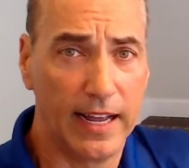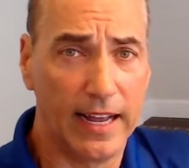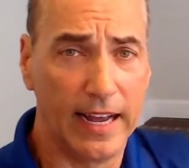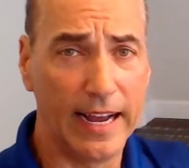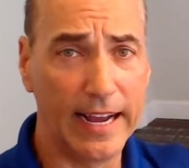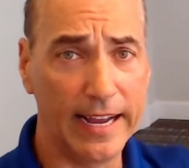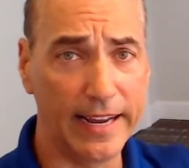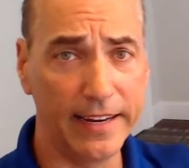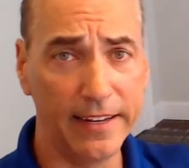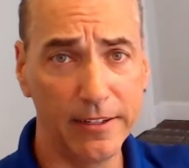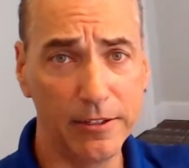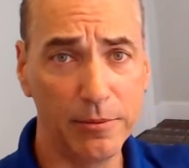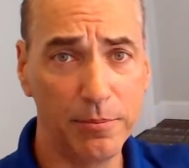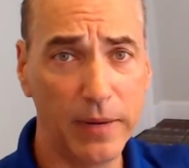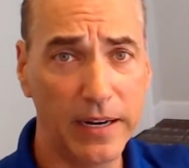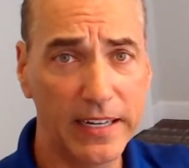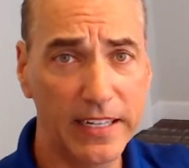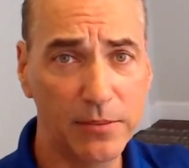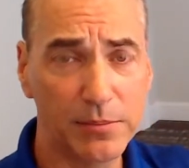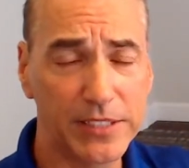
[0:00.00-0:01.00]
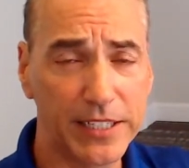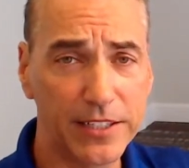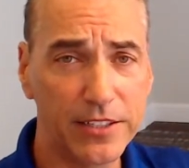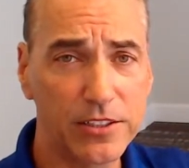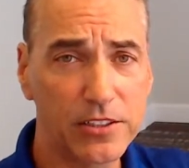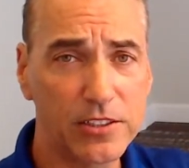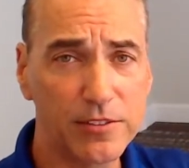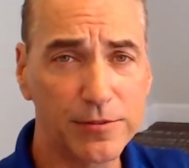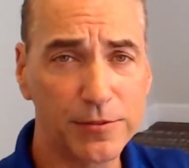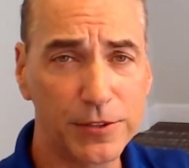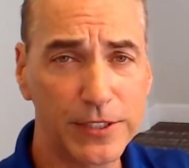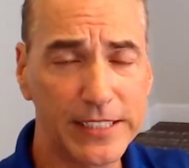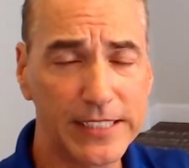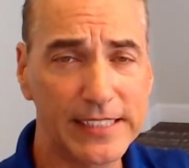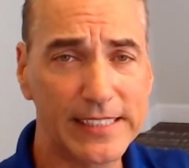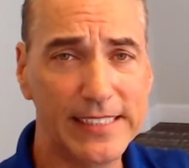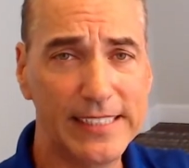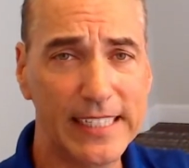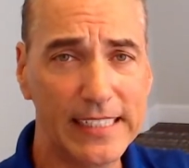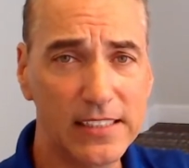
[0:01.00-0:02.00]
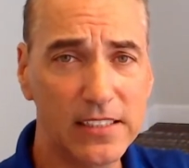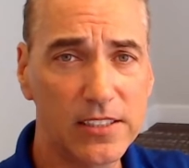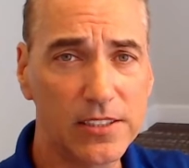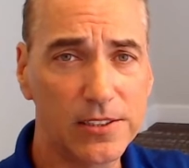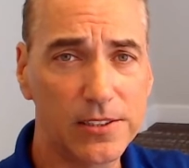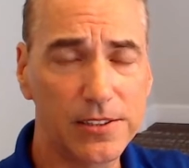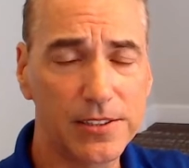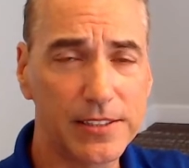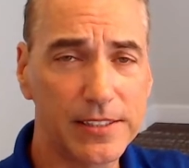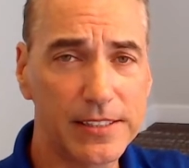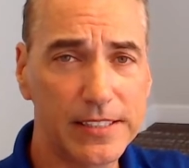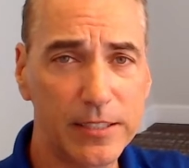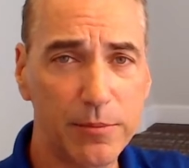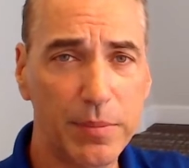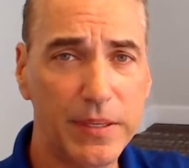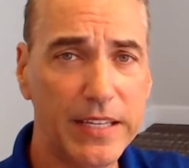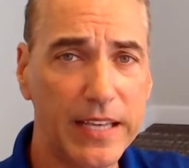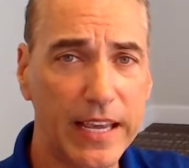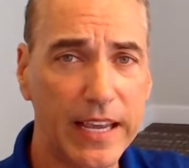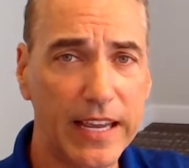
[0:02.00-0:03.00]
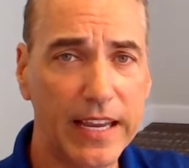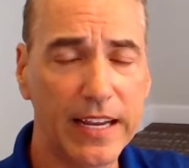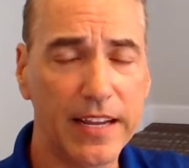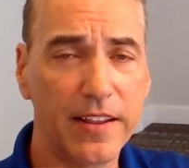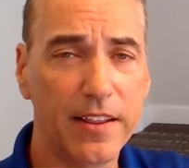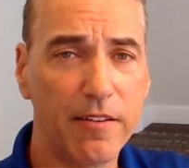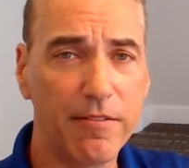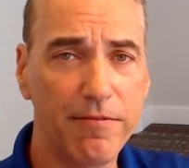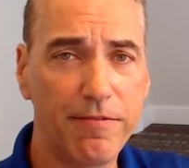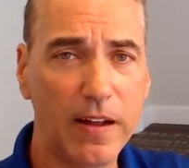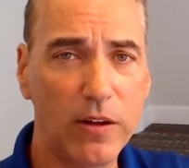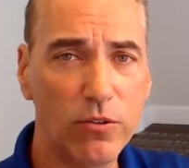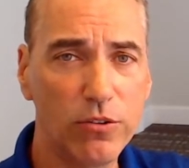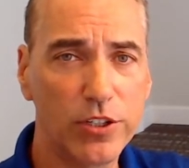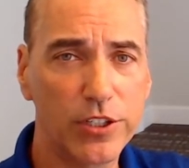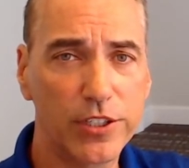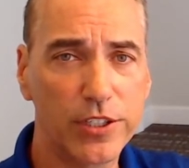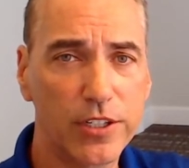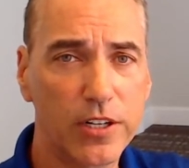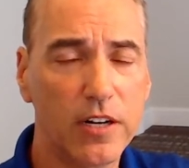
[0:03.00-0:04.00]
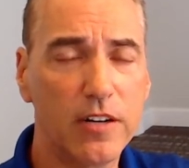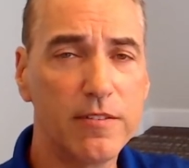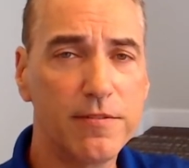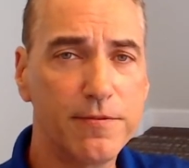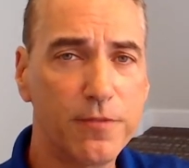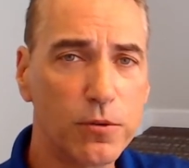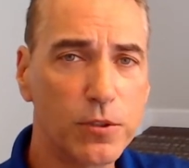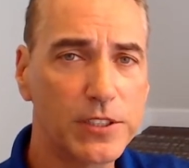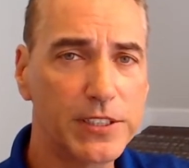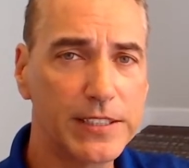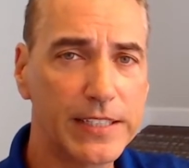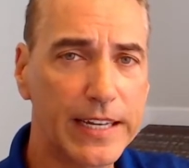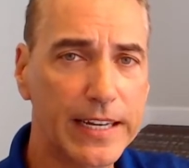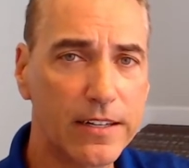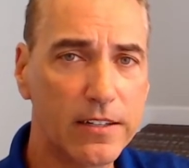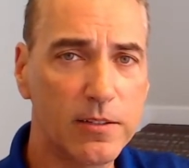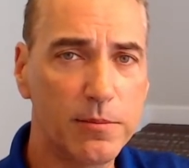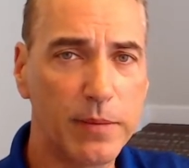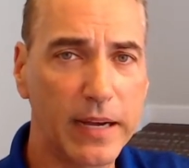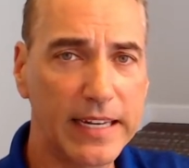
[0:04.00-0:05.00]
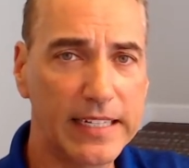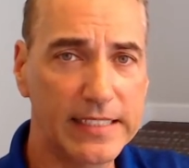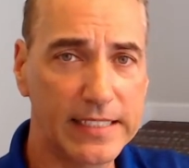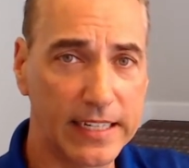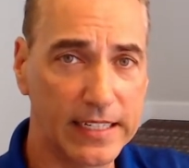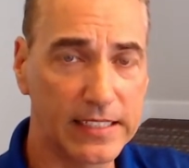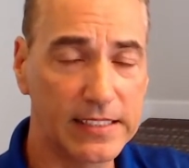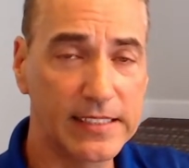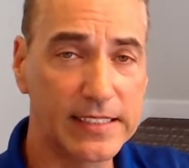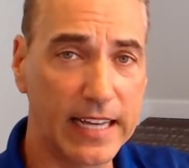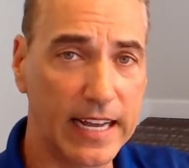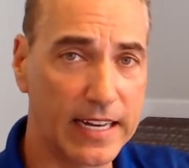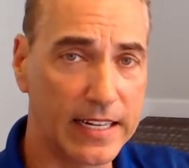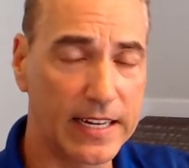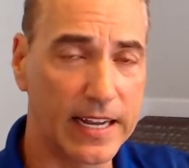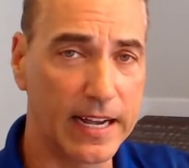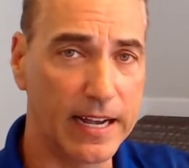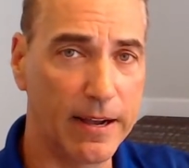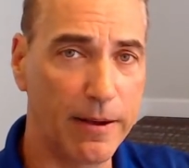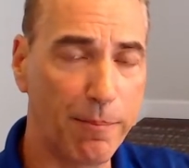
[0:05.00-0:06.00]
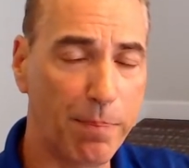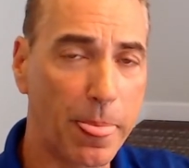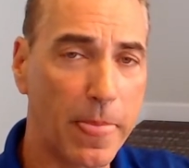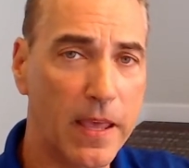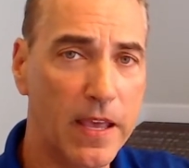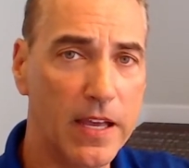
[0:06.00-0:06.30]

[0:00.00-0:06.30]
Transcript: Hi, my name is Eric DeVries, dental CPA and the founder of ForSaleByDentist.com.